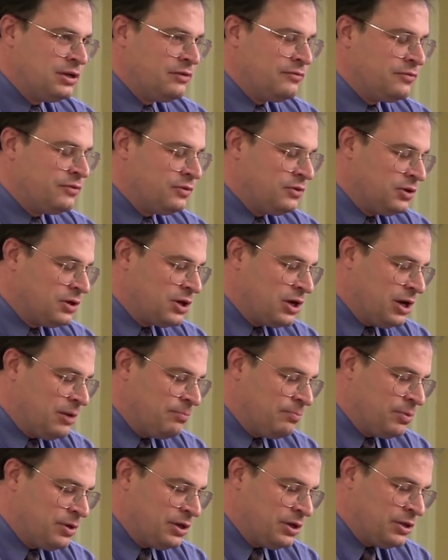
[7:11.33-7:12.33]
If you look
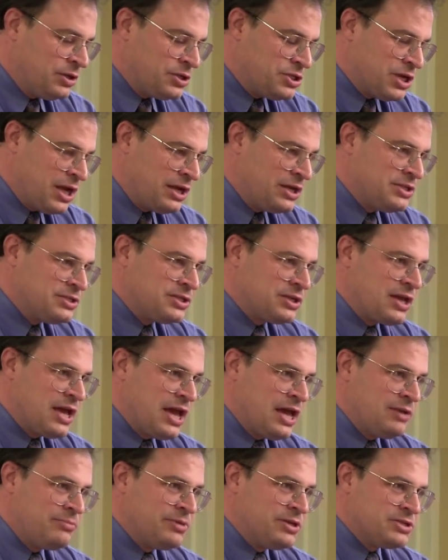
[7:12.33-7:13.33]
up uh, the Chinese
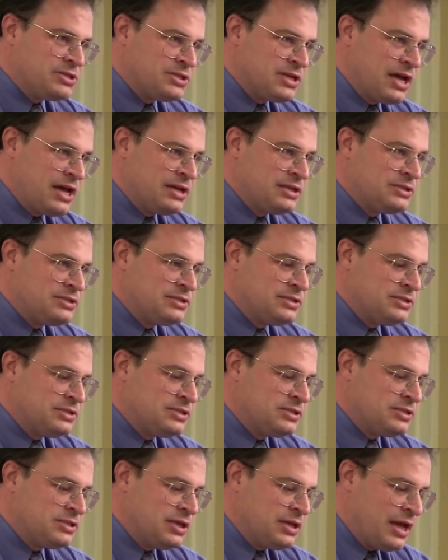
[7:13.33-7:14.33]
Academy of
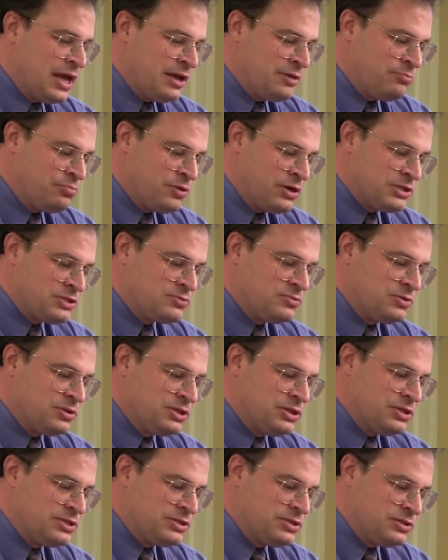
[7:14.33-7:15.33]
Sciences, they had a press
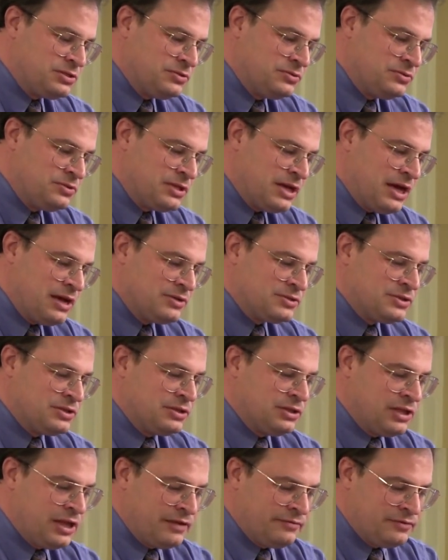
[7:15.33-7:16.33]
release in
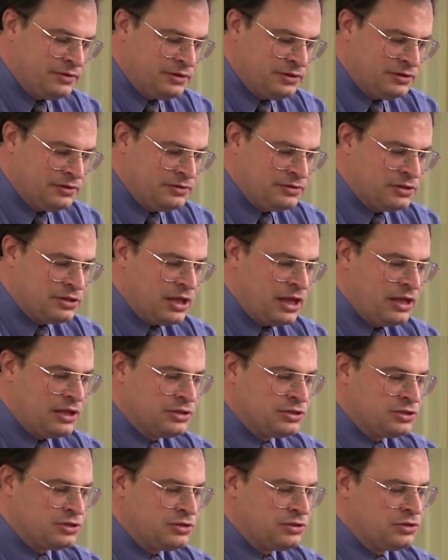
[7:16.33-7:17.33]
2011, and
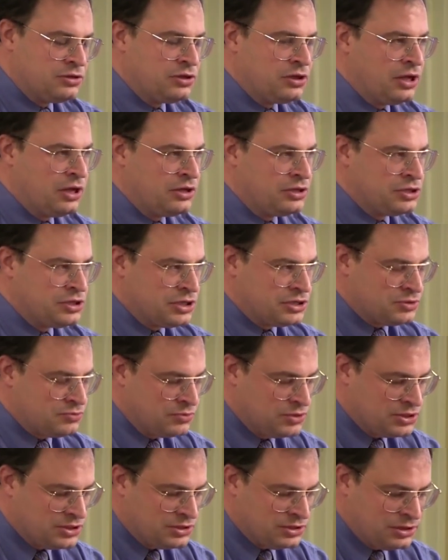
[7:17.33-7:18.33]
and and
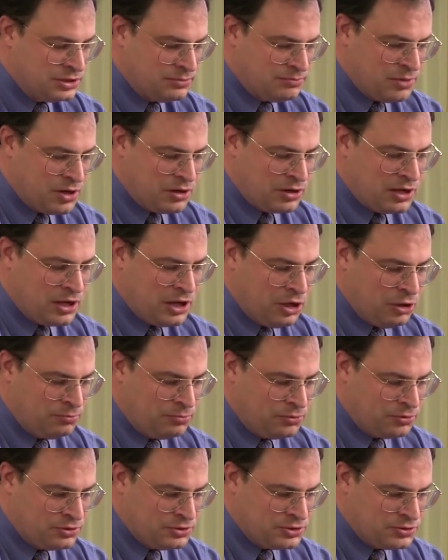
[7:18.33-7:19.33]
just recently Mark
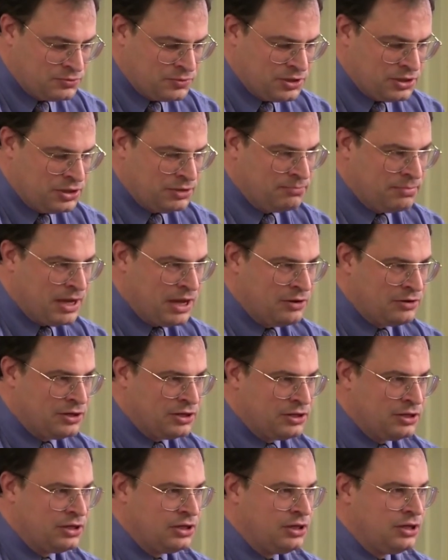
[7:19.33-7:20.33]
Halper has written about
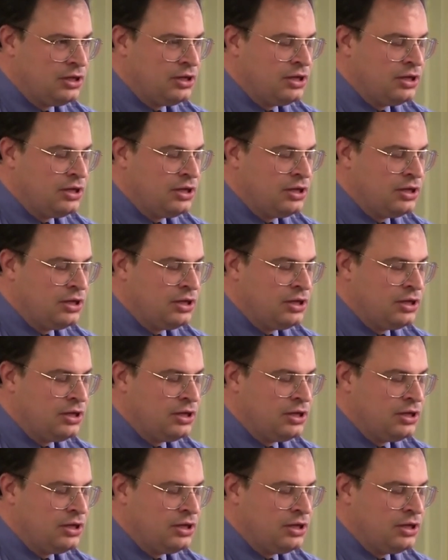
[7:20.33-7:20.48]
it.